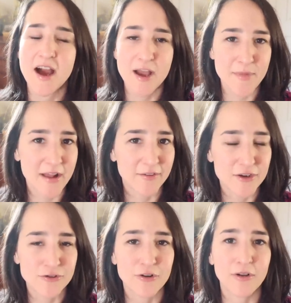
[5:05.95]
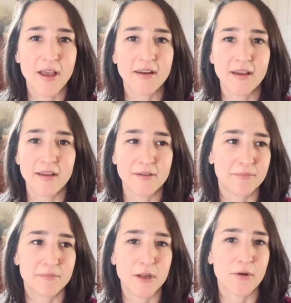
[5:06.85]
I'm out of control and I,
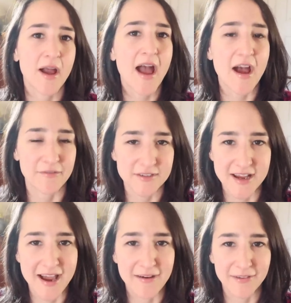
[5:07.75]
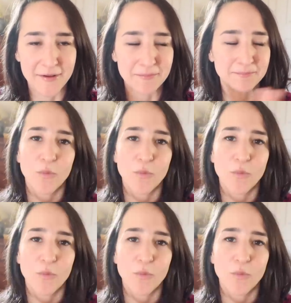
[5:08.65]
you know, have to have it.